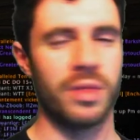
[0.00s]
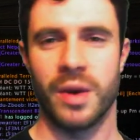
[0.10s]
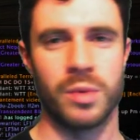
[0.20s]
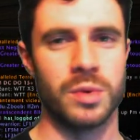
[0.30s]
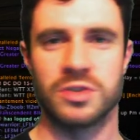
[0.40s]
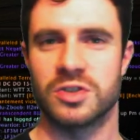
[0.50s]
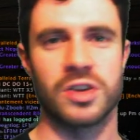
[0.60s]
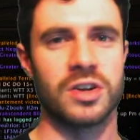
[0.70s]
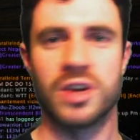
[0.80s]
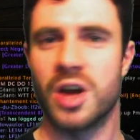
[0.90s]
that wound's
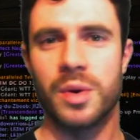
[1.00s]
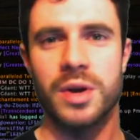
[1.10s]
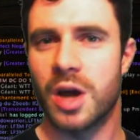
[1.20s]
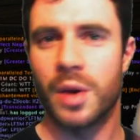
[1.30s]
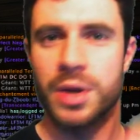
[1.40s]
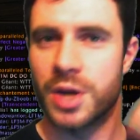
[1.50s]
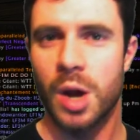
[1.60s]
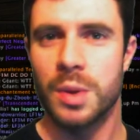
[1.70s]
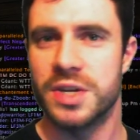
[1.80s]
just going to go and go and go.